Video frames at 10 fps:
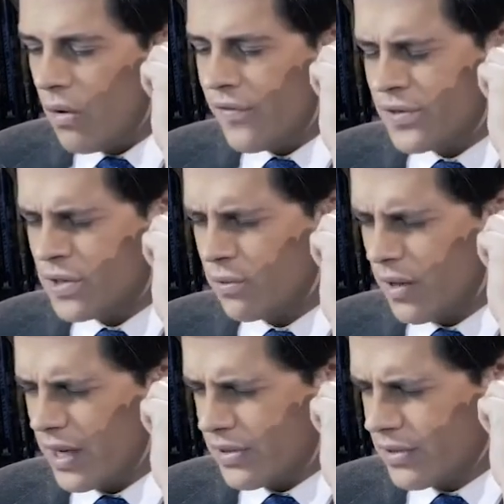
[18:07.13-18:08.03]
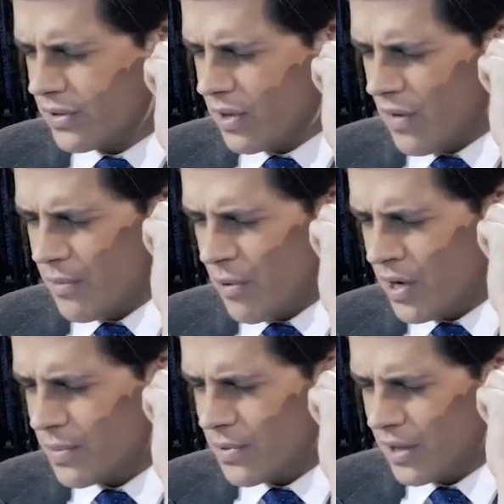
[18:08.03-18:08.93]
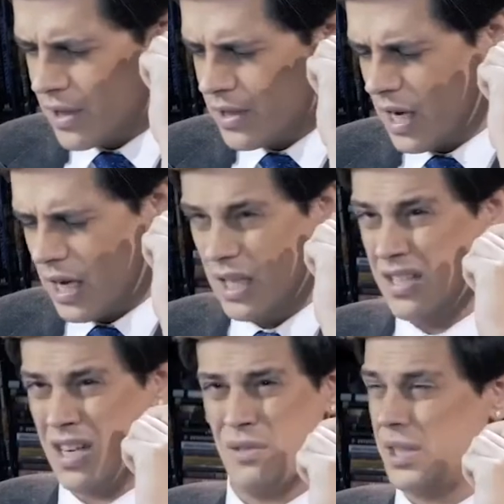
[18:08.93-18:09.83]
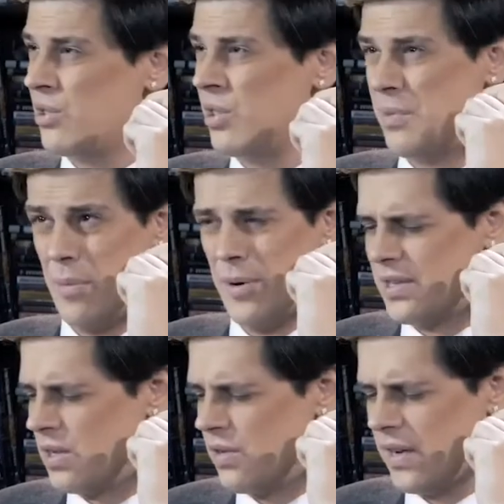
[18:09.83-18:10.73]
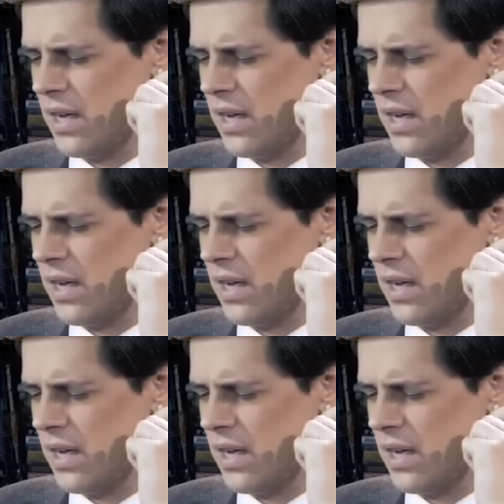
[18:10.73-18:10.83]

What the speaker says: first of all, that doesn't jive with my experience, and is that really true about myself,